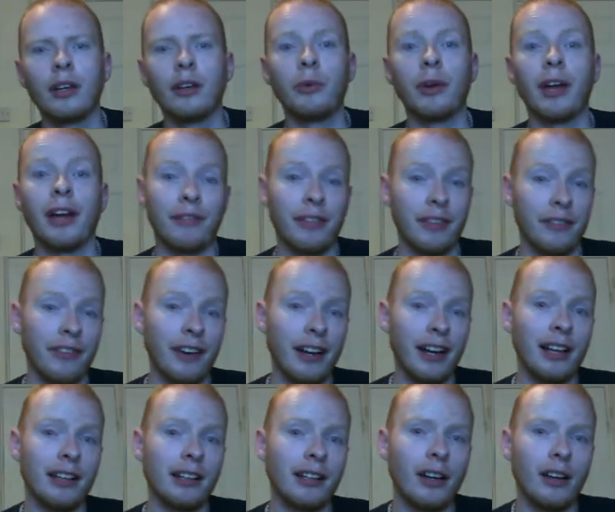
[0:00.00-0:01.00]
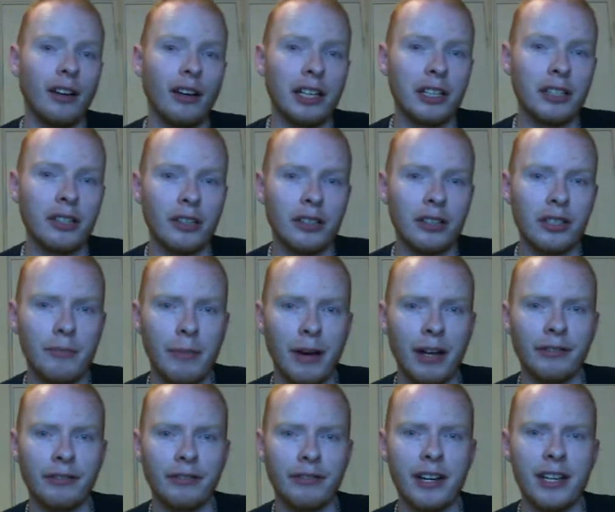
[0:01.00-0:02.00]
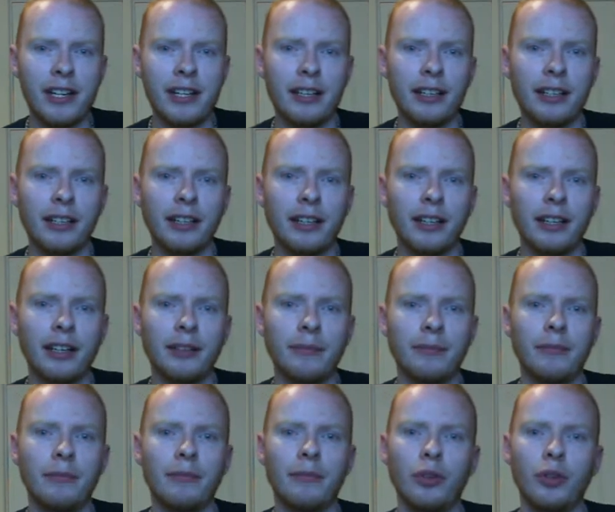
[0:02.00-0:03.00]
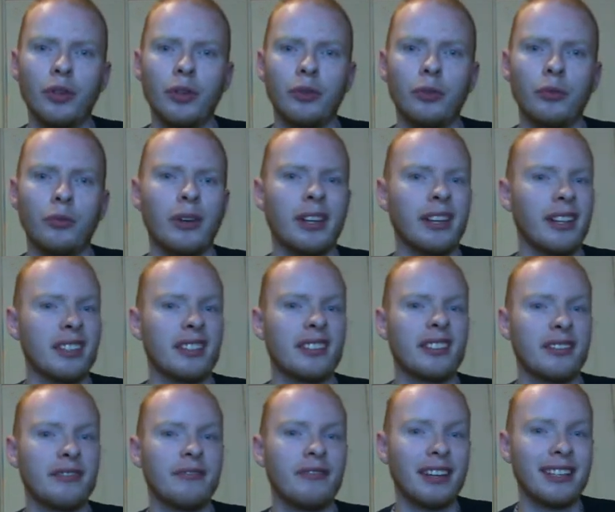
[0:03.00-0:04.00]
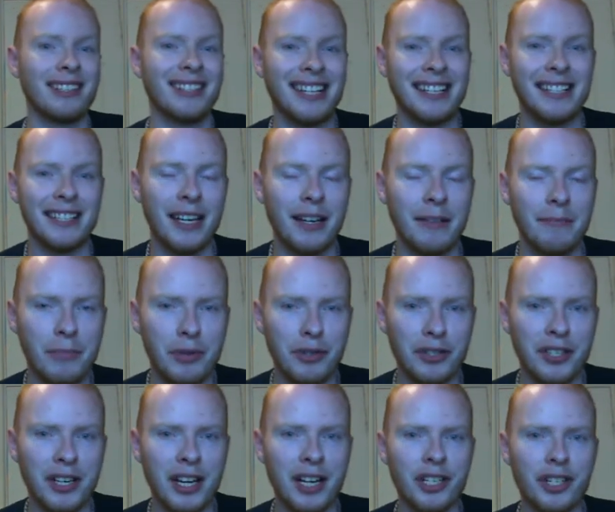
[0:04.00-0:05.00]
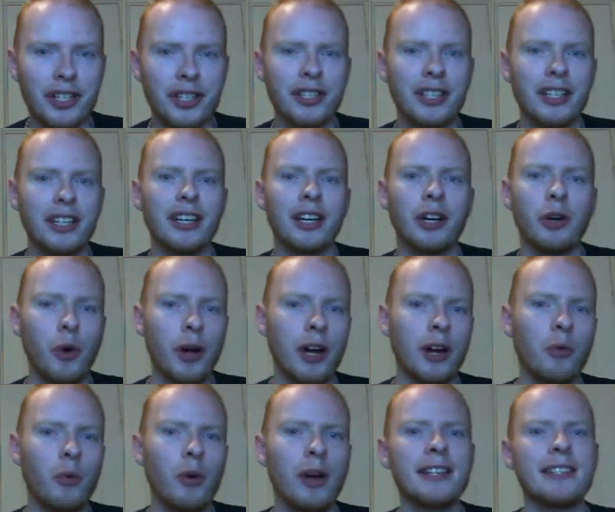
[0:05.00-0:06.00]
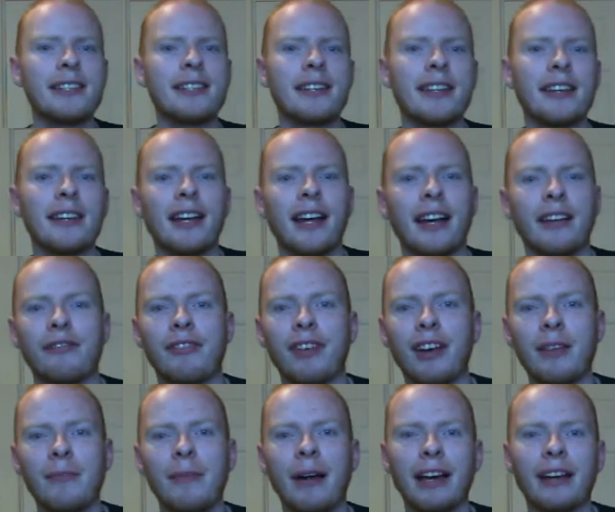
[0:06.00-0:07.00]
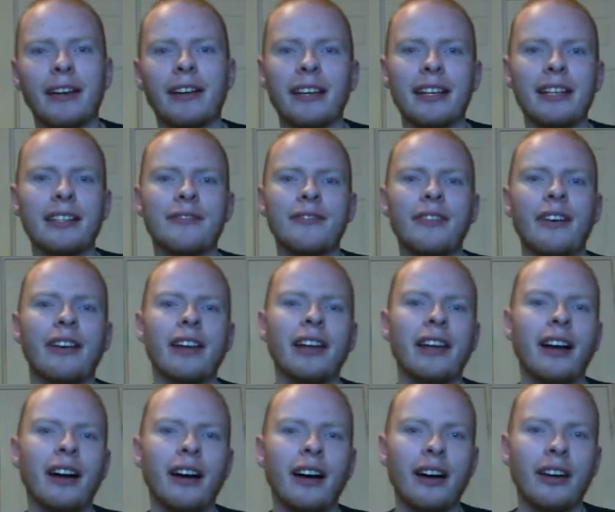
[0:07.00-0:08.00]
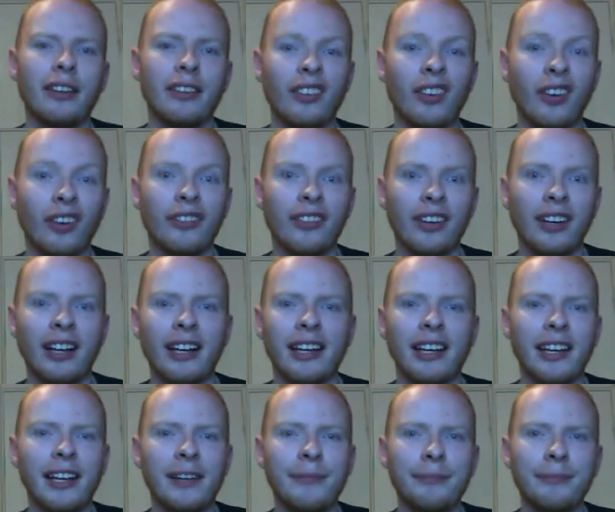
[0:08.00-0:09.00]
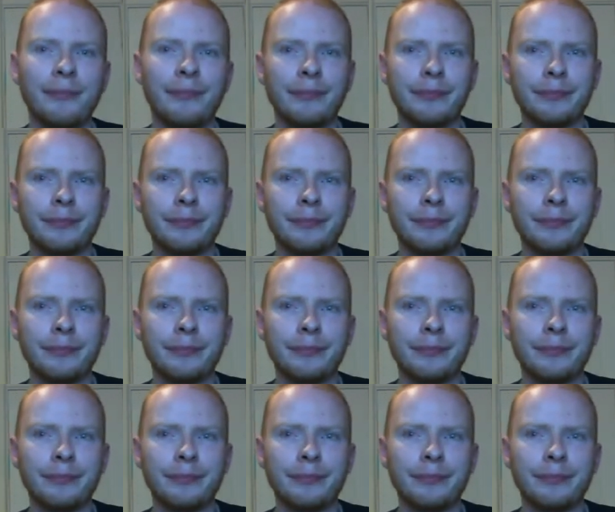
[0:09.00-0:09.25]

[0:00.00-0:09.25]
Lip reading: We have the fat alcoholic Dr. Malfrey, who with his fantastic moustache, quick wit and friendly manner, it's very hard not to like him.